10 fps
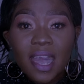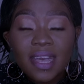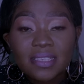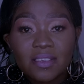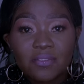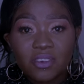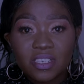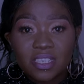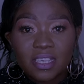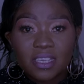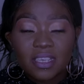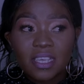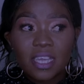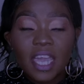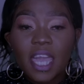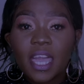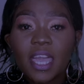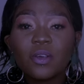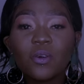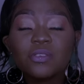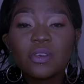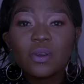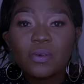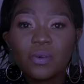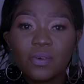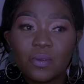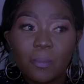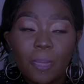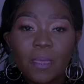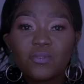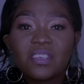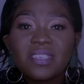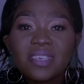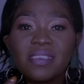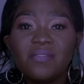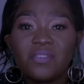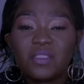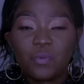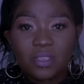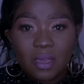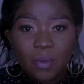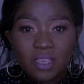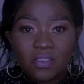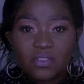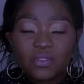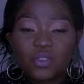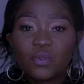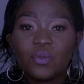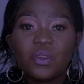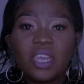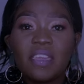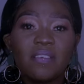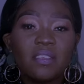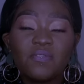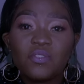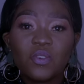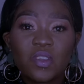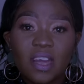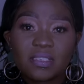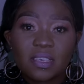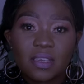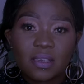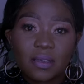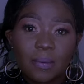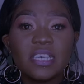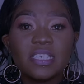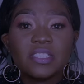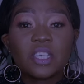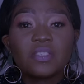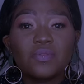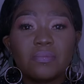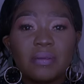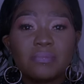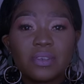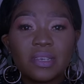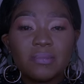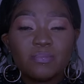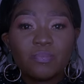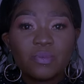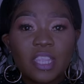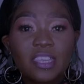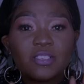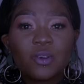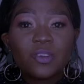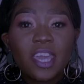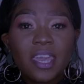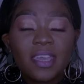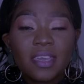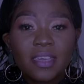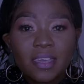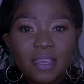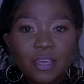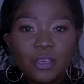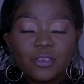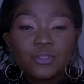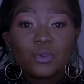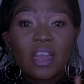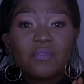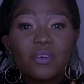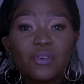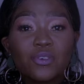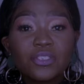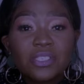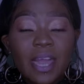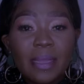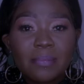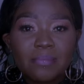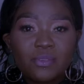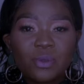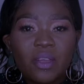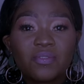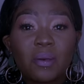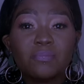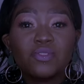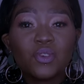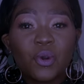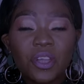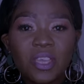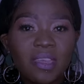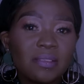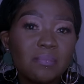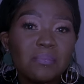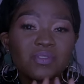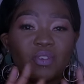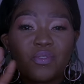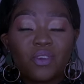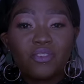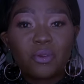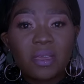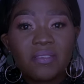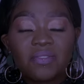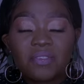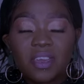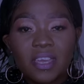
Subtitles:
Ask for it. And also, receive it when someone gives it to you, even if you don't ask. Just remember that it's okay to have a good time, to have some joy in the midst of your grief.